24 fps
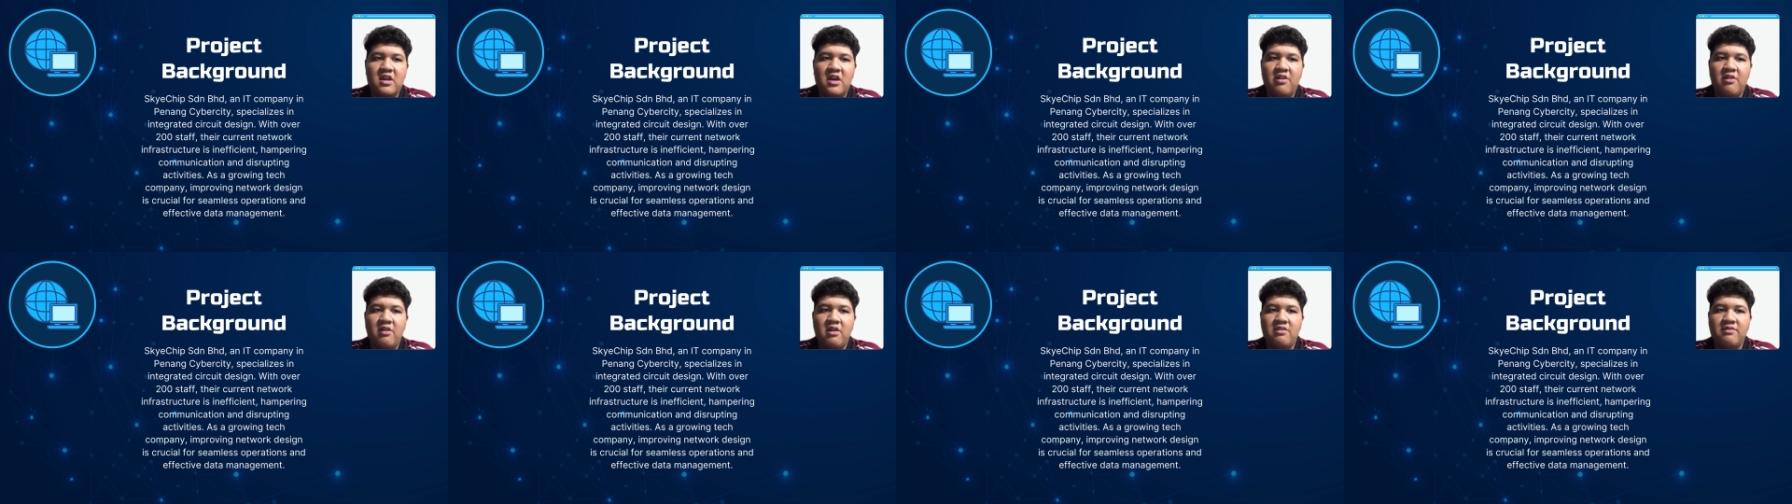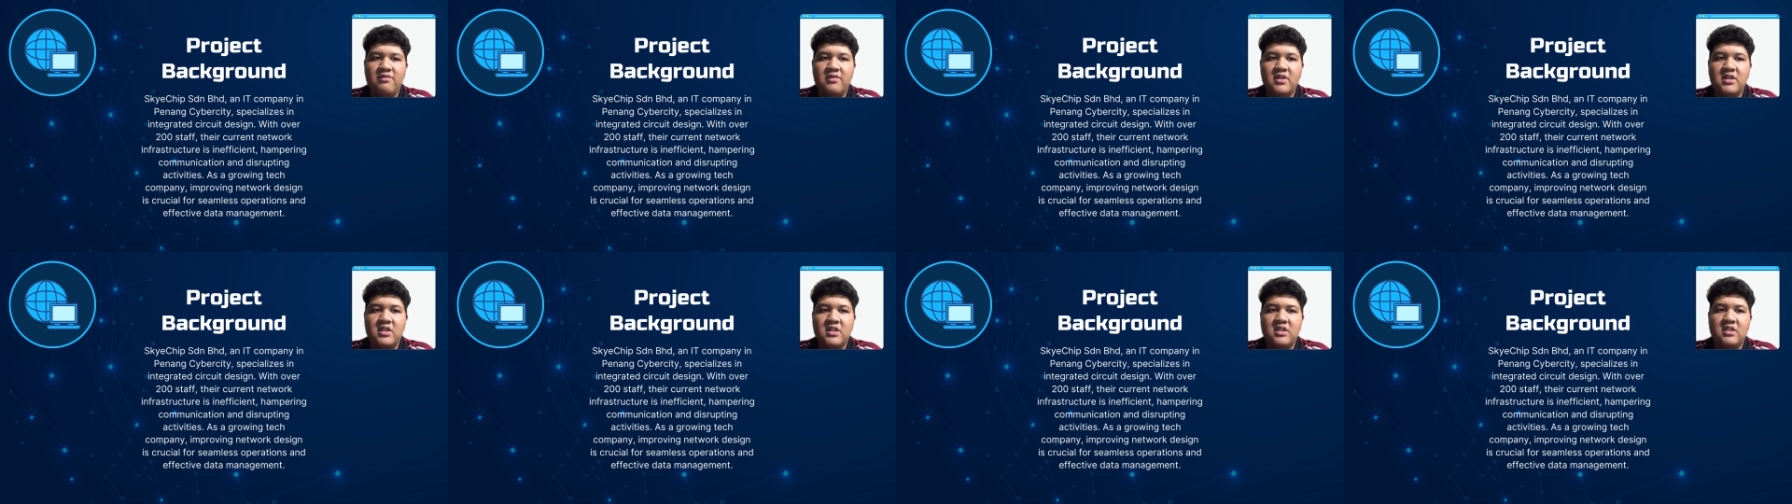
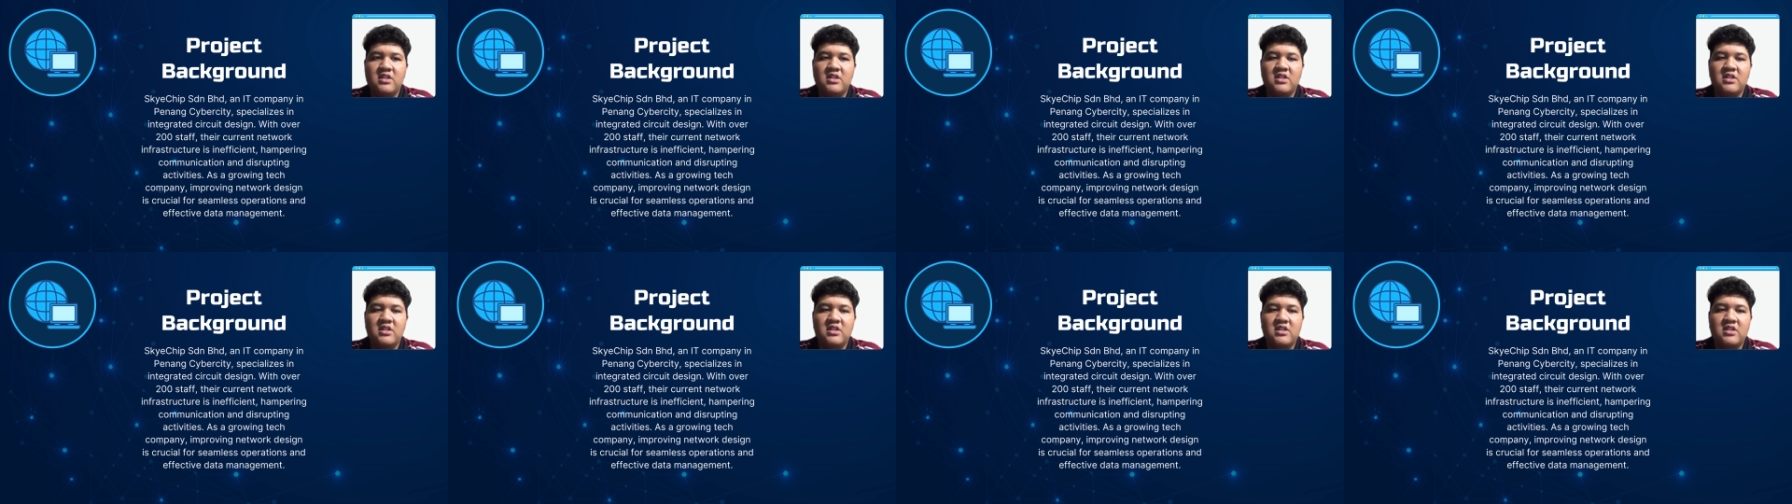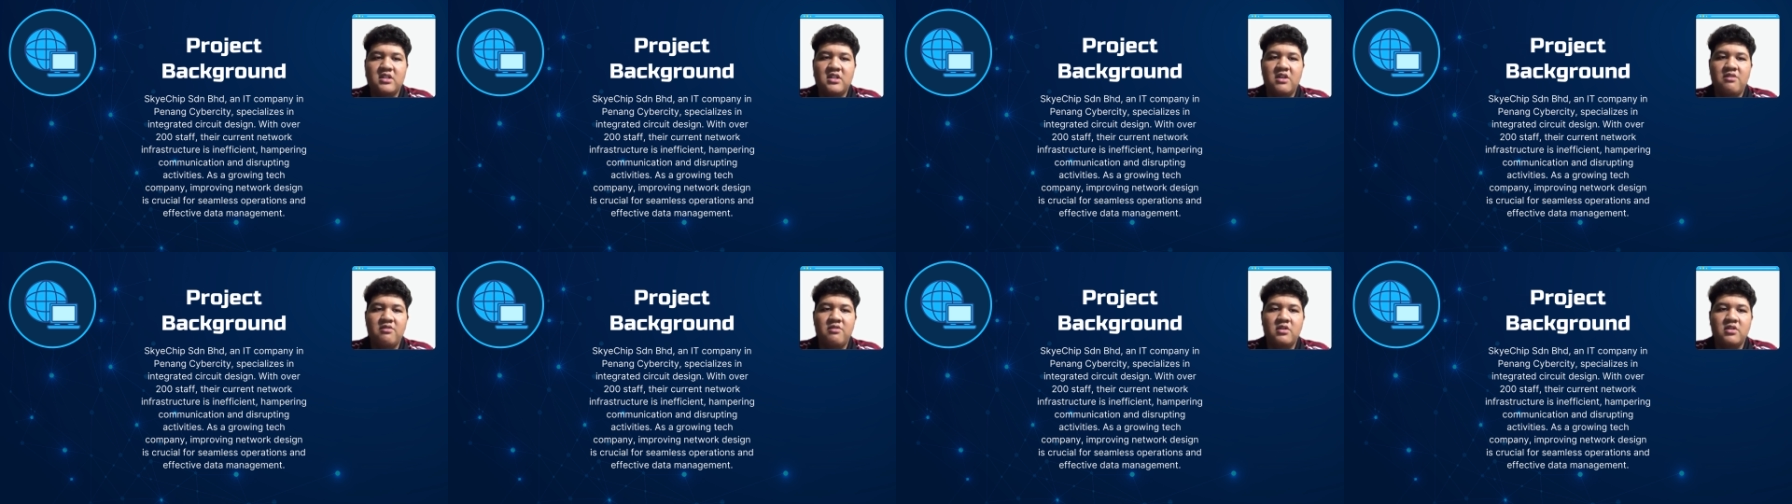However, the
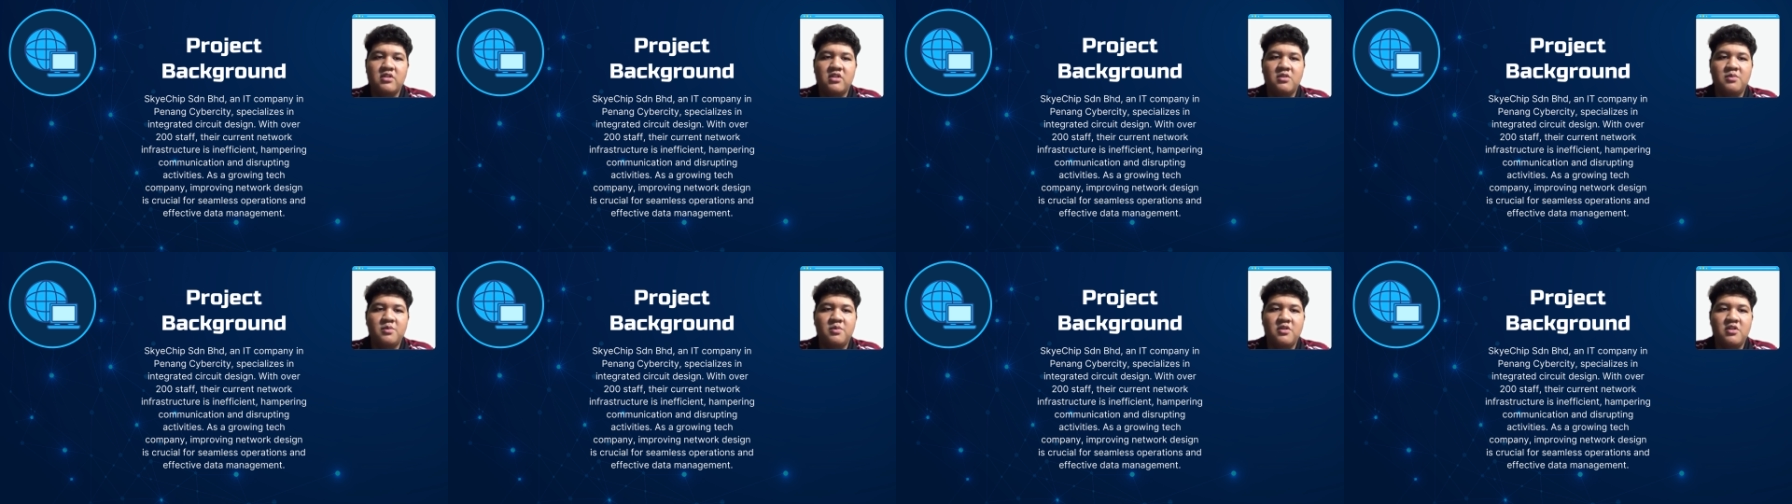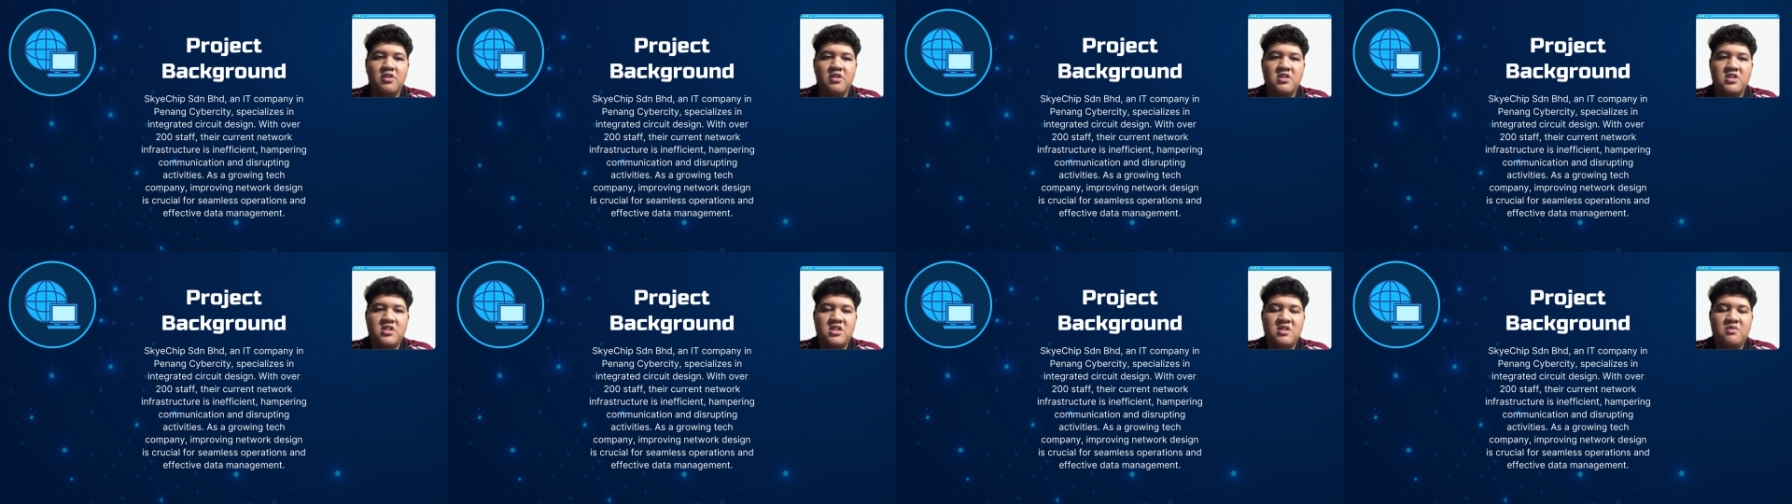current network
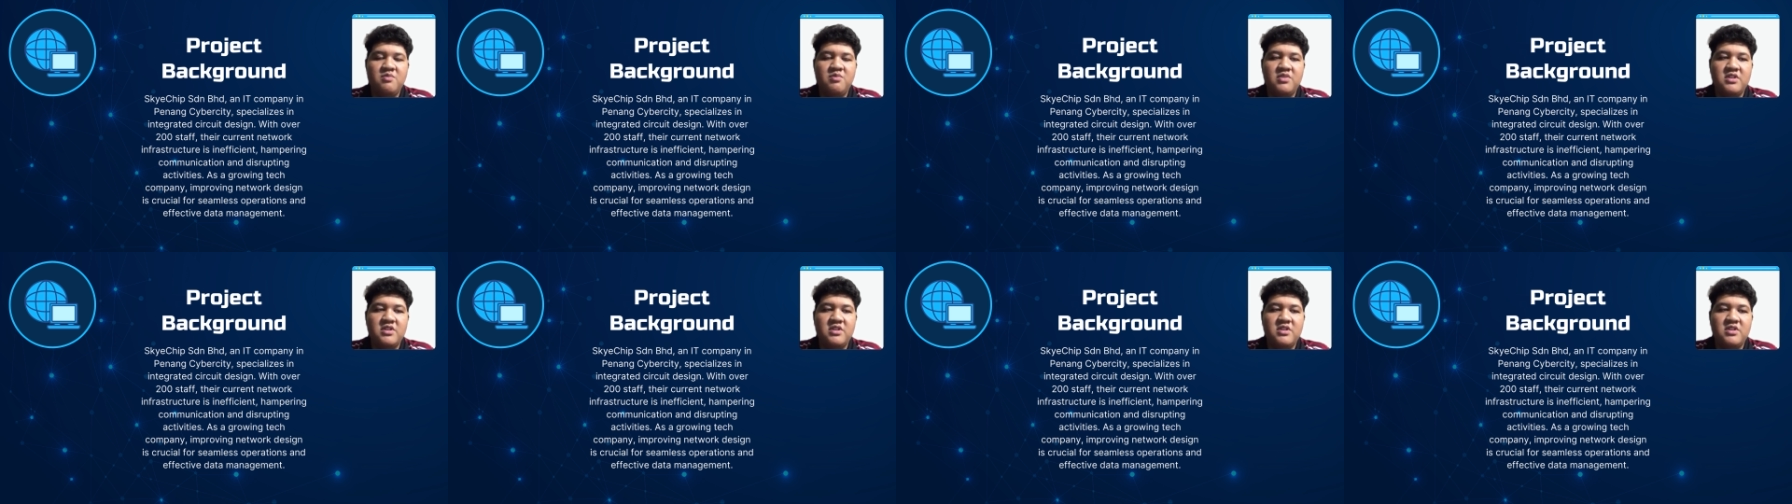topology